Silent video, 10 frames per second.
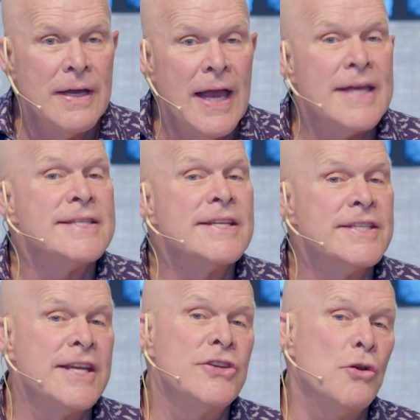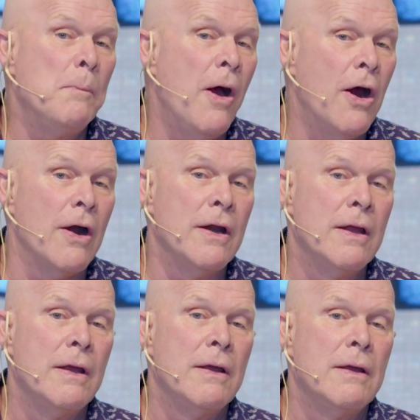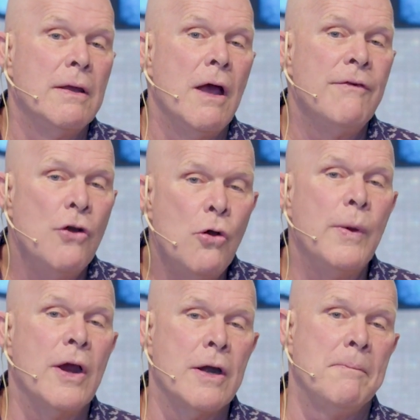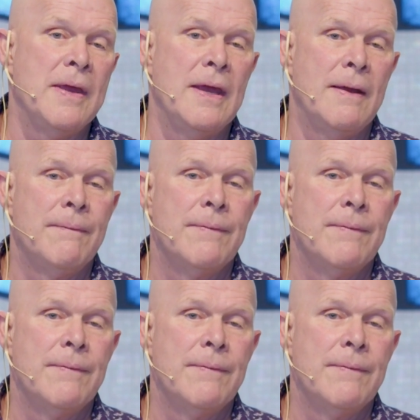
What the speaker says: is an essential part of who we are to be.